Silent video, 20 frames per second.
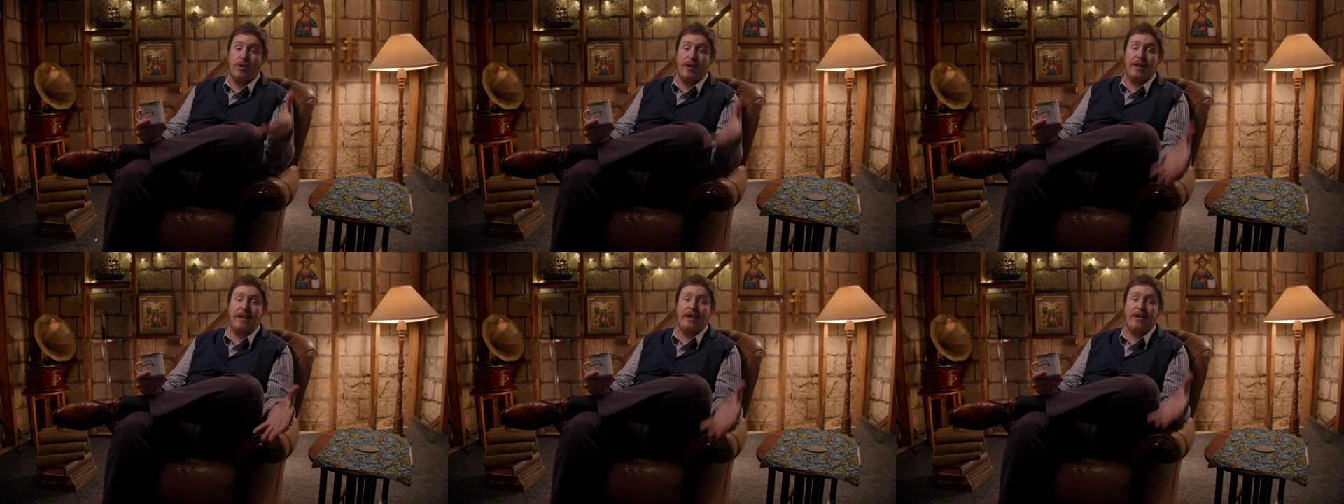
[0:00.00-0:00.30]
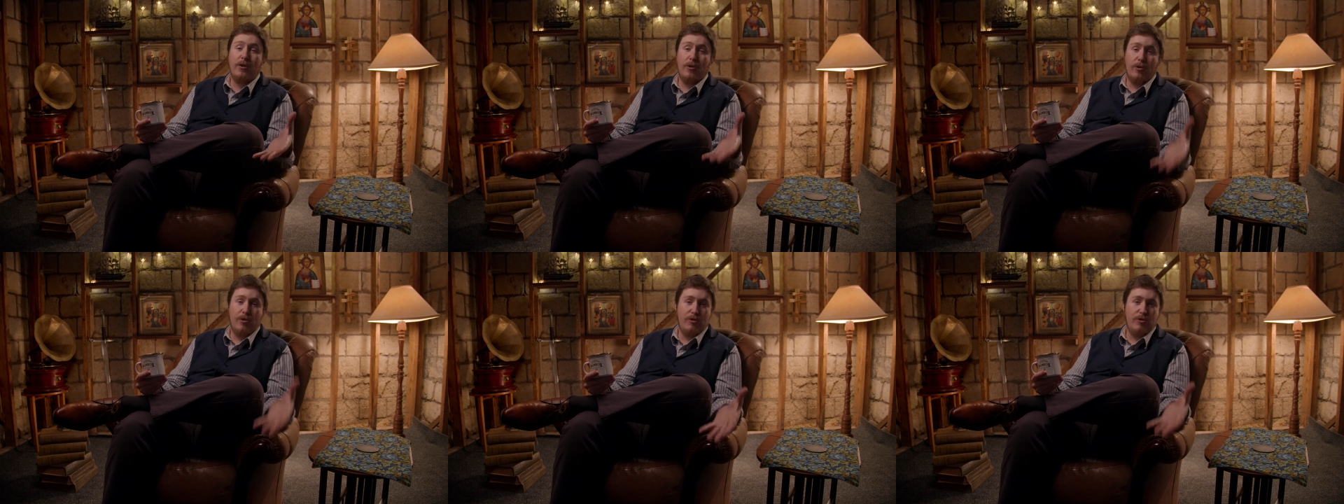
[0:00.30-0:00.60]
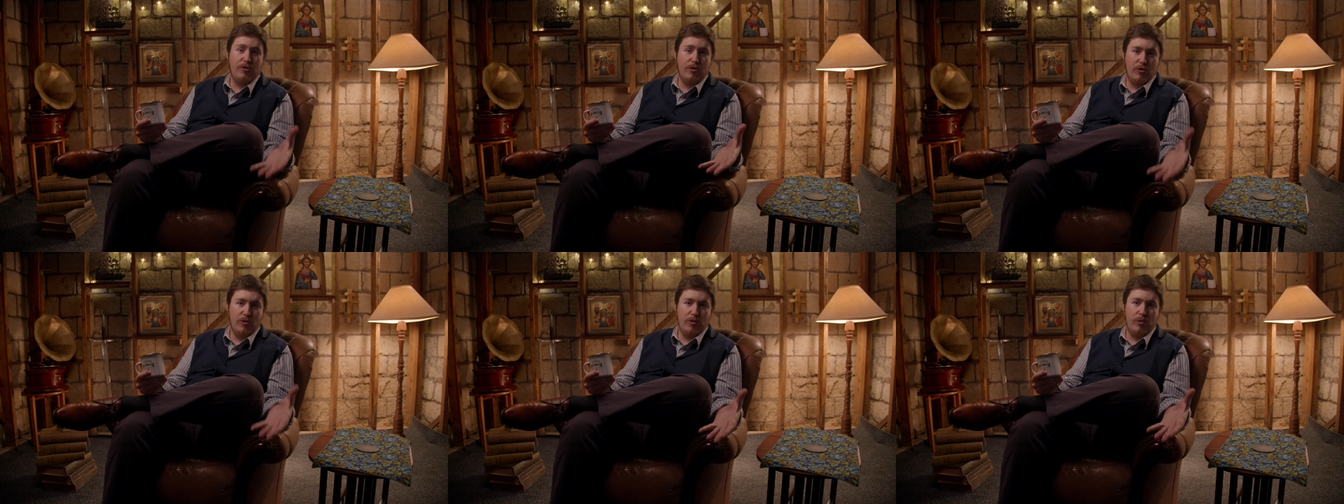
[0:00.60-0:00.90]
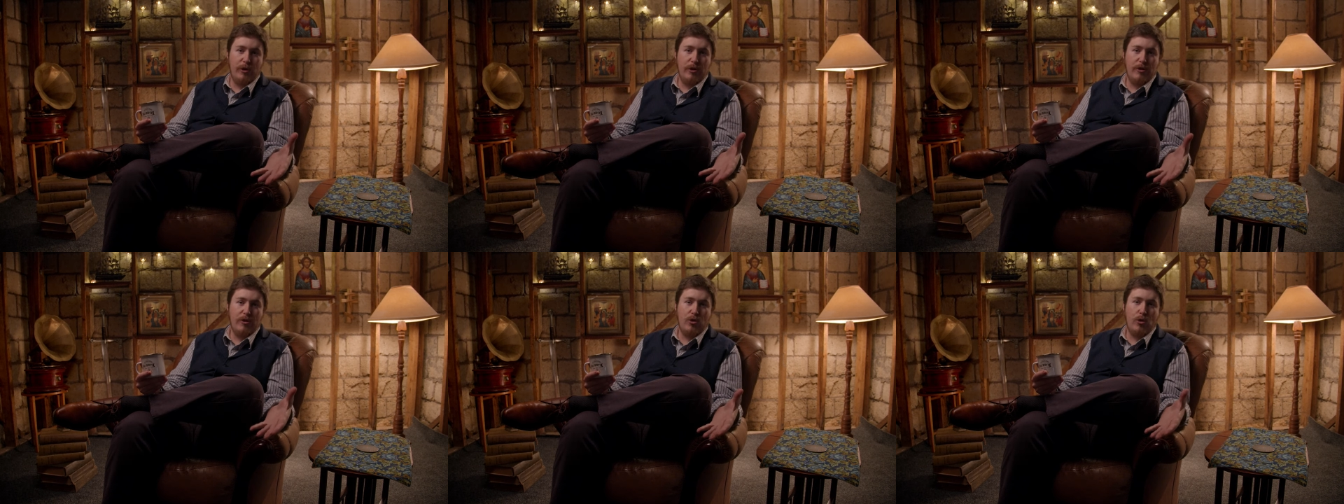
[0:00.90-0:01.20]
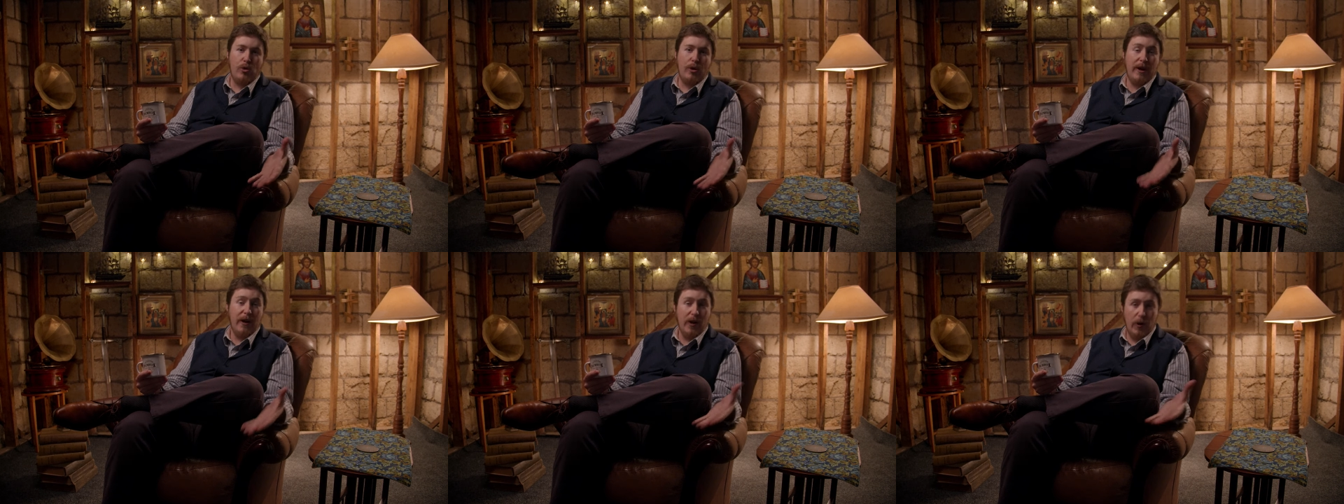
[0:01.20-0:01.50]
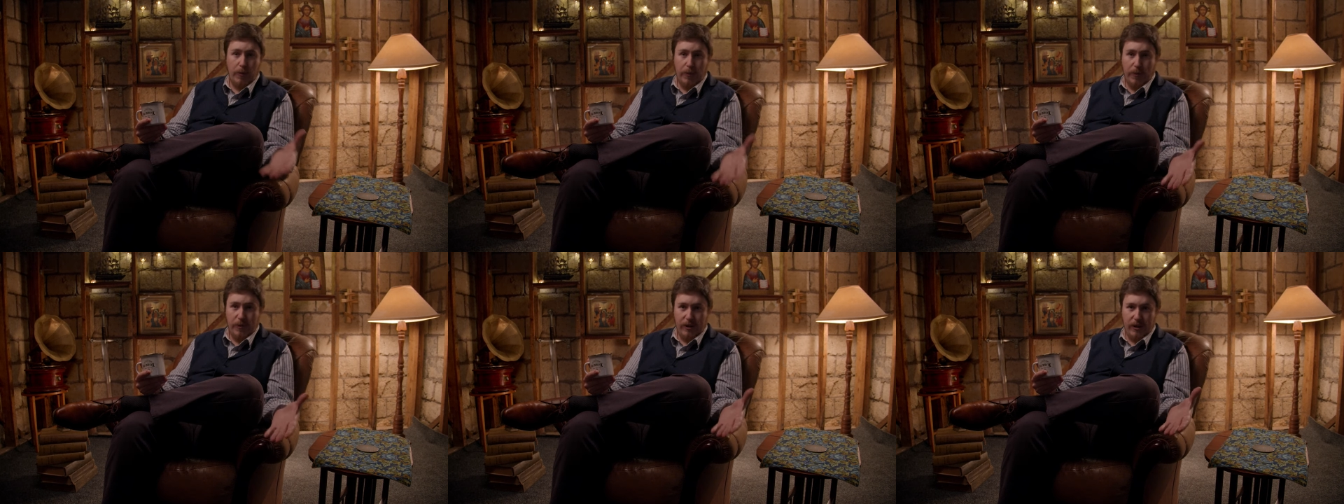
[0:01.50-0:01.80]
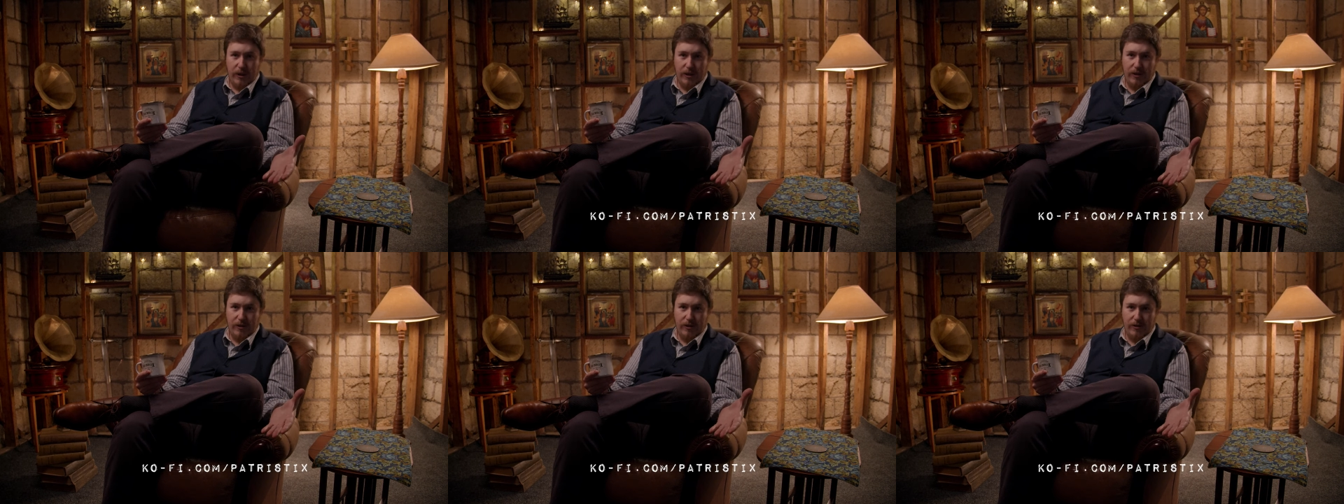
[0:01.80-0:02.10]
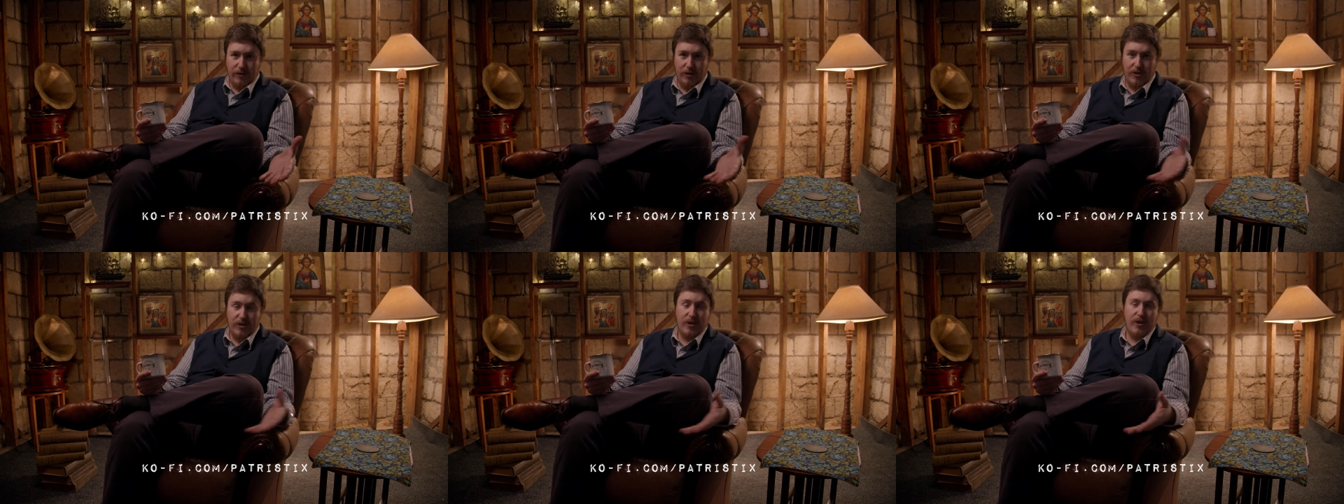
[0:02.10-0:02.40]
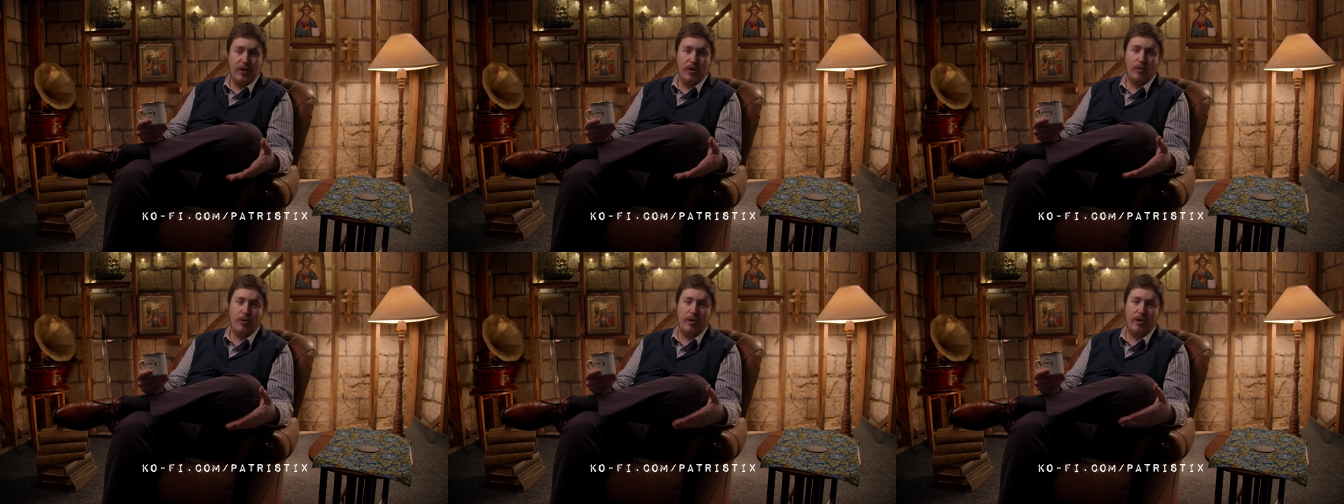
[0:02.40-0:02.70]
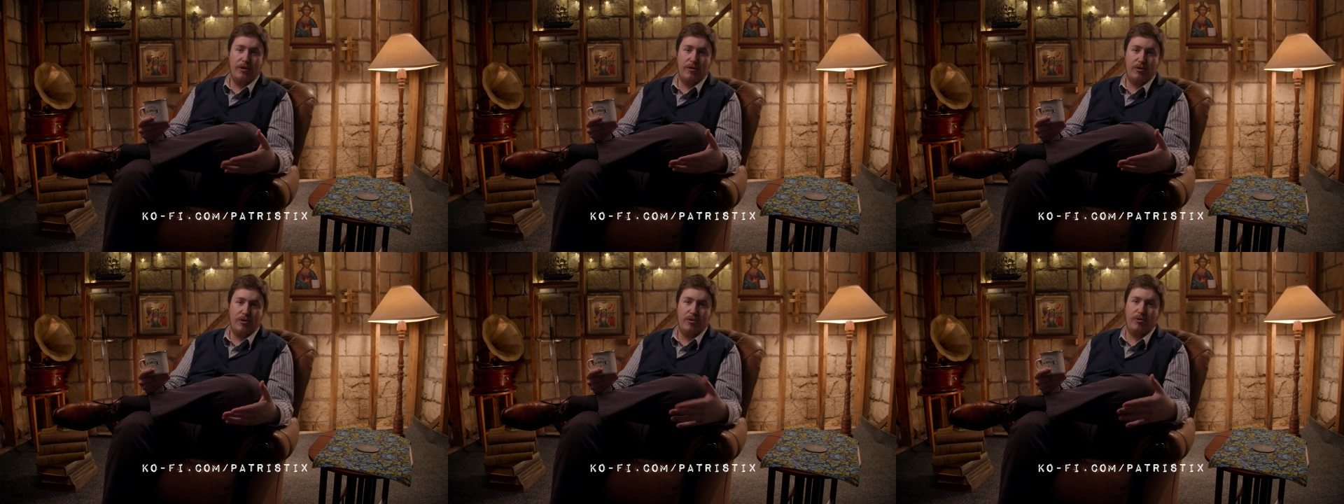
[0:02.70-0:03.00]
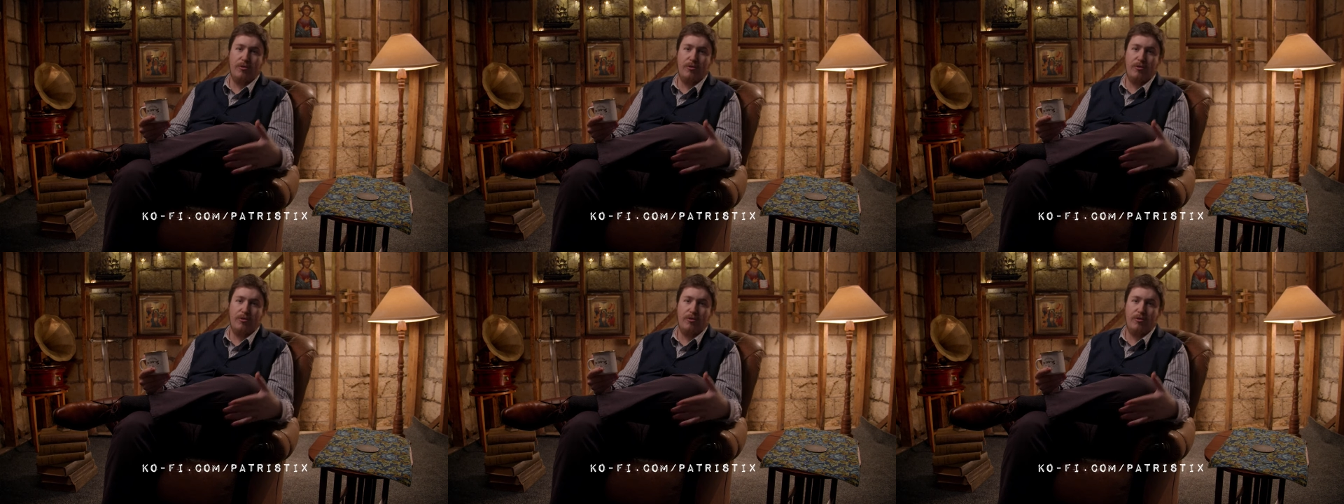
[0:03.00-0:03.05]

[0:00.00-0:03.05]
really could do with your help in continuing